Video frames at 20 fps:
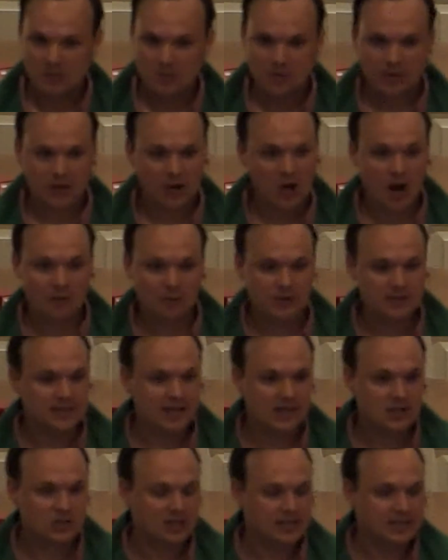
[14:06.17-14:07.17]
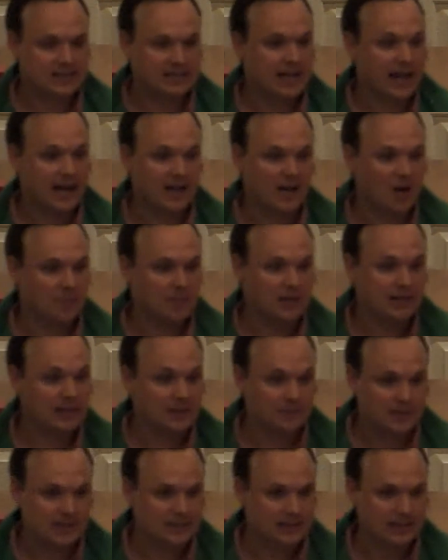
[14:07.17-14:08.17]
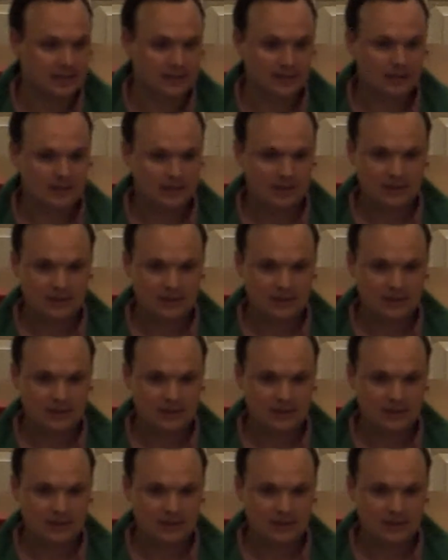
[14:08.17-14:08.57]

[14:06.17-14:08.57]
But the conversations cannot be limited